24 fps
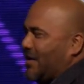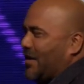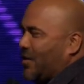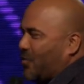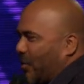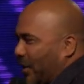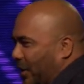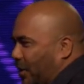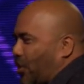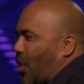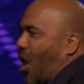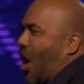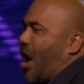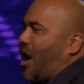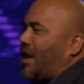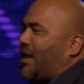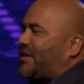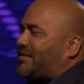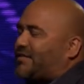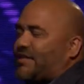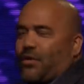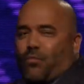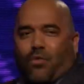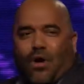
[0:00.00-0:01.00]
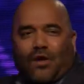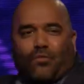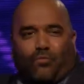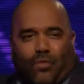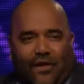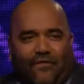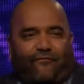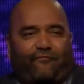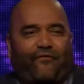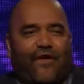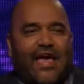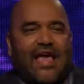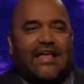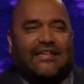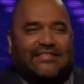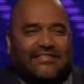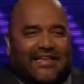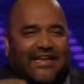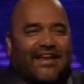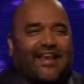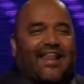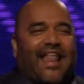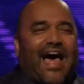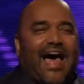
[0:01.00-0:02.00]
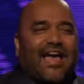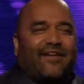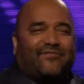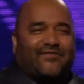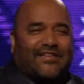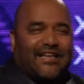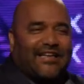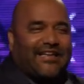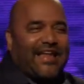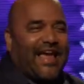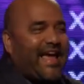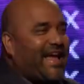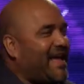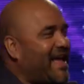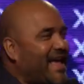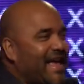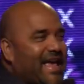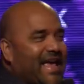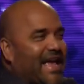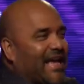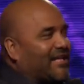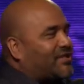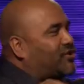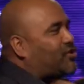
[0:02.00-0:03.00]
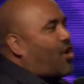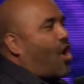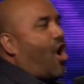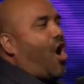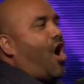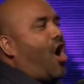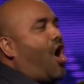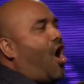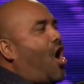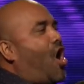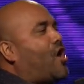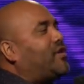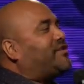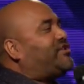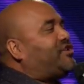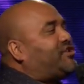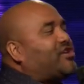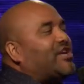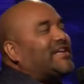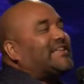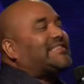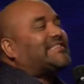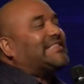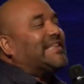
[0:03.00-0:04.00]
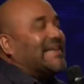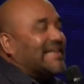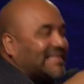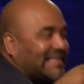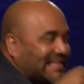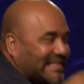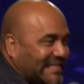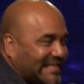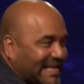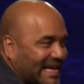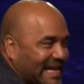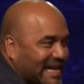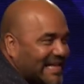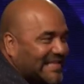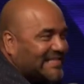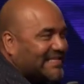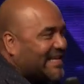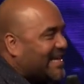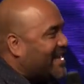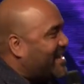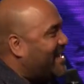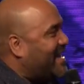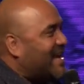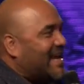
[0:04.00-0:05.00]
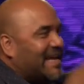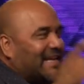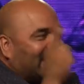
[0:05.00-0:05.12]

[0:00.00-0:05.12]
Regardless of what we face in life today, it's all just a season.